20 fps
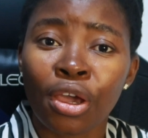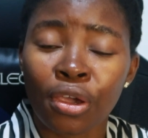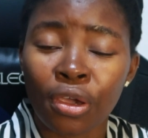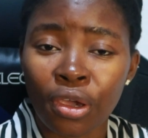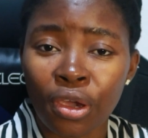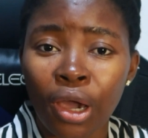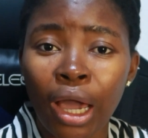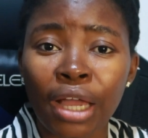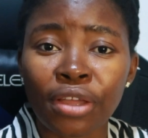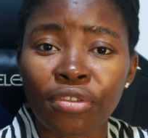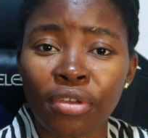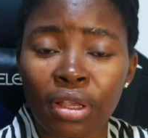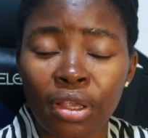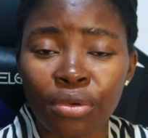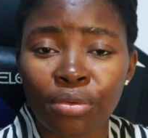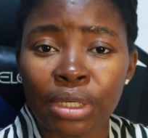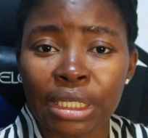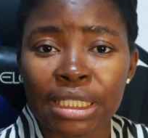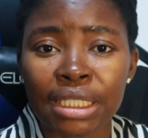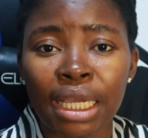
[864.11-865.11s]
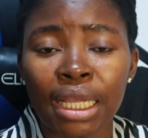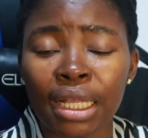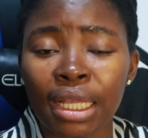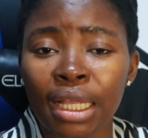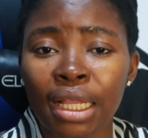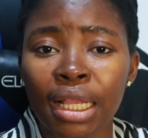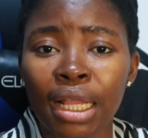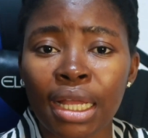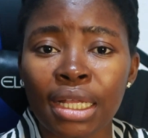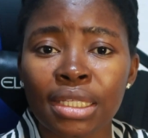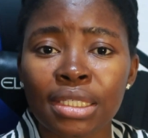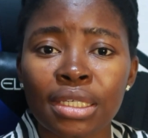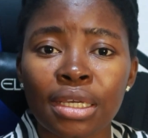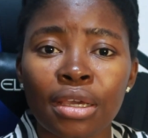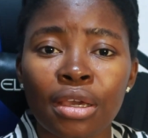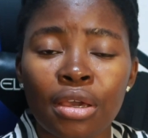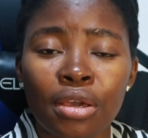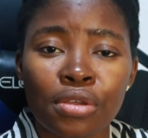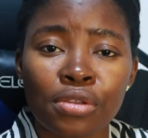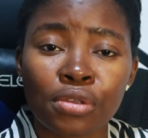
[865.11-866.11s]
you're actually retaining length
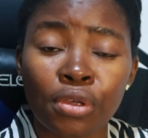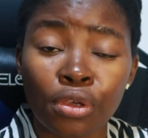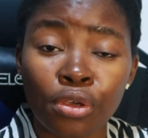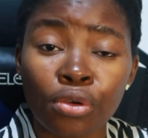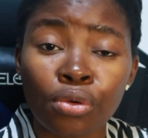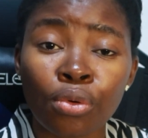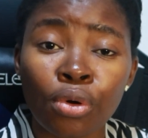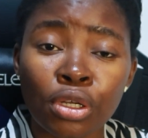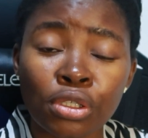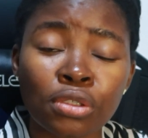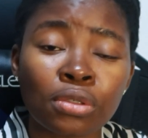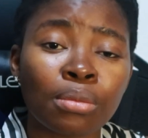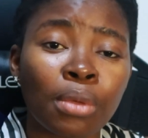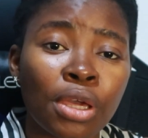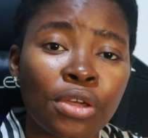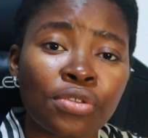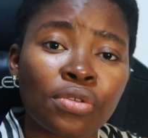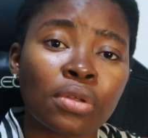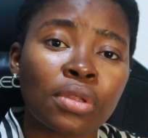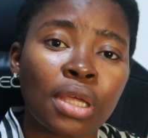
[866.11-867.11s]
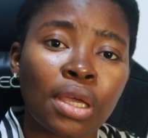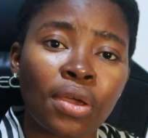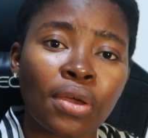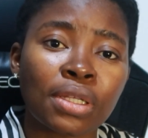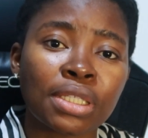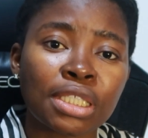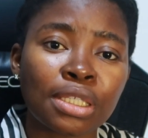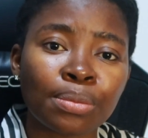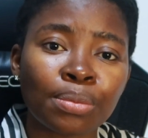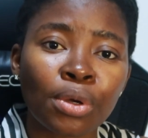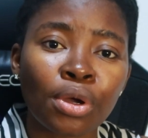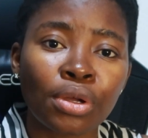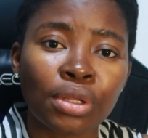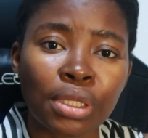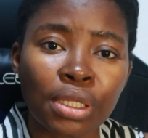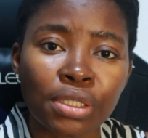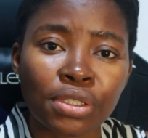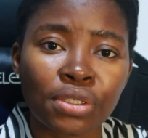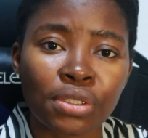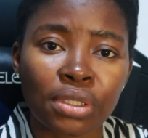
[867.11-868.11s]
so you want to make sure that you're deep
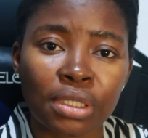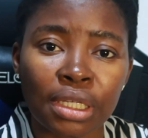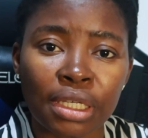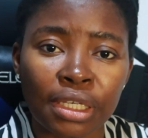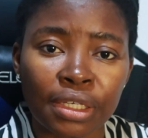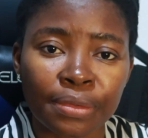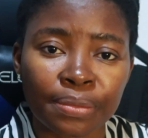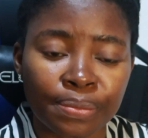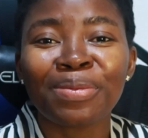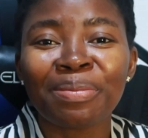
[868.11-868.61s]
conditioning